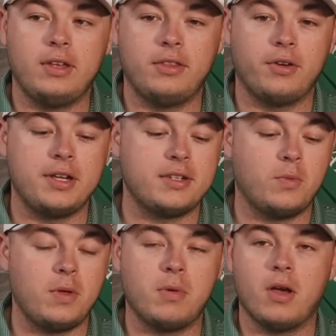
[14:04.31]
the reason
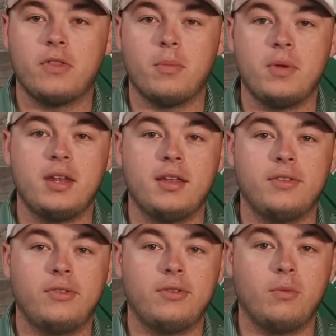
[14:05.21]
we brought them in
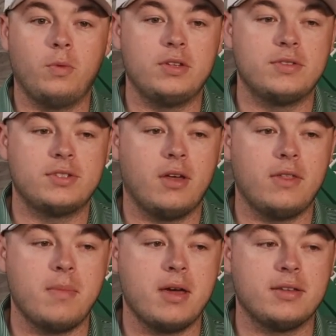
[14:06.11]
is we just saw the
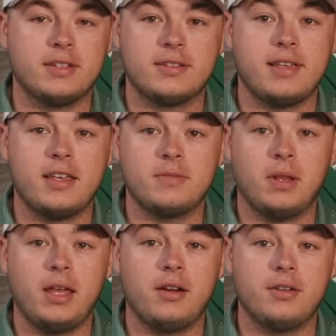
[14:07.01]
amount of success
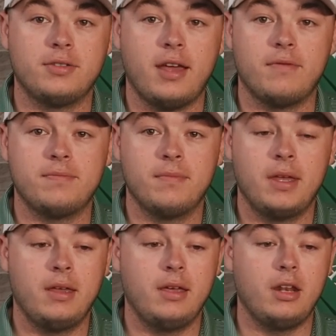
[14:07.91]
players have,
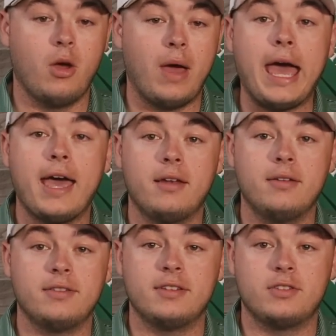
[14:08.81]
had
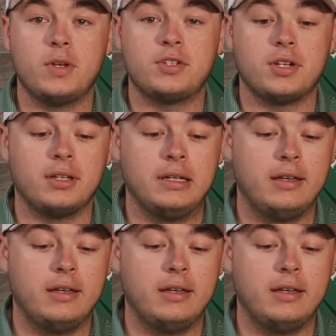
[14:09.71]
since switching.